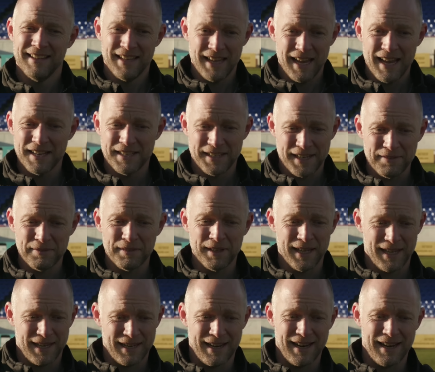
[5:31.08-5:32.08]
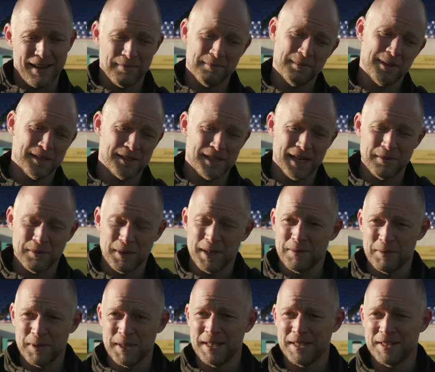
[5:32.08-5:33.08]
Yeah, definitely. And like I say,
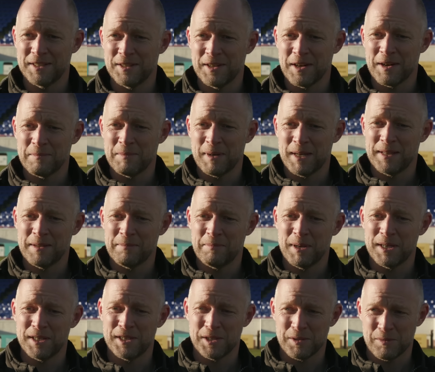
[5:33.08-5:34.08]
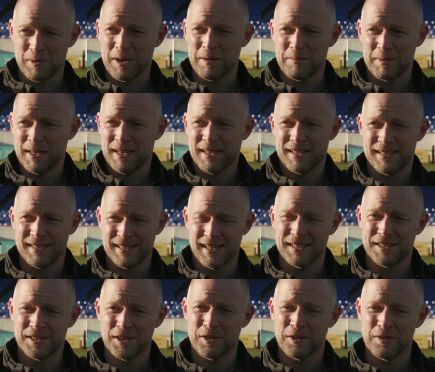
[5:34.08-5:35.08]
we need to do our bit in the pitch as well, but
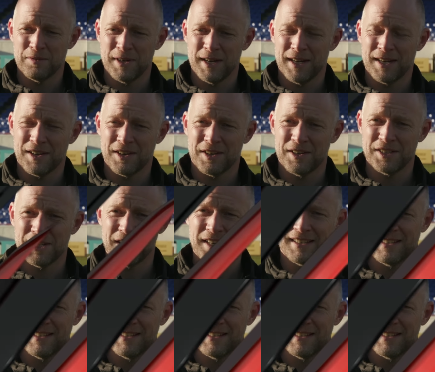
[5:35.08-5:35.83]
it's all very encouraging.